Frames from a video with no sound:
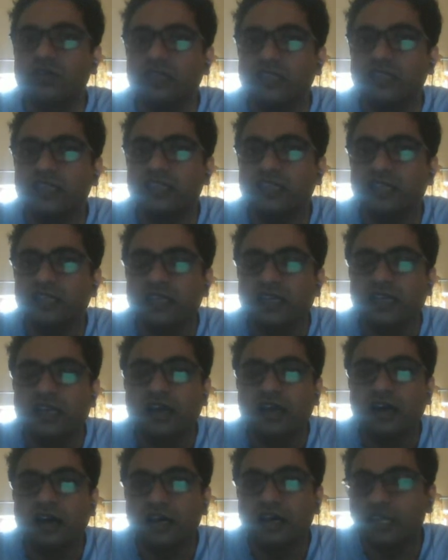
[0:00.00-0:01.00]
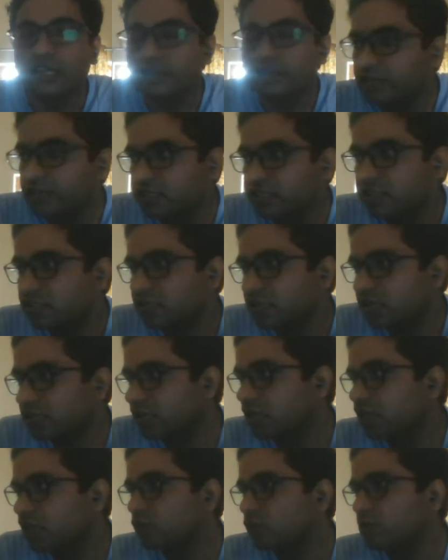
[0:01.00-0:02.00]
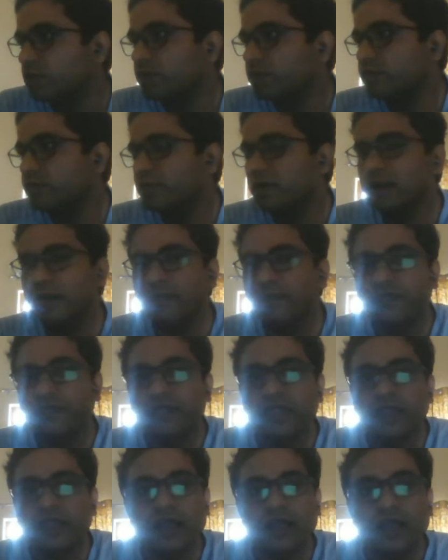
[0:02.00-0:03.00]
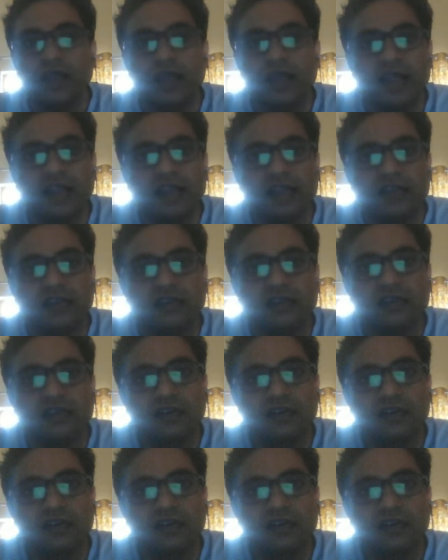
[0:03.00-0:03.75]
role in the living standard of the people, and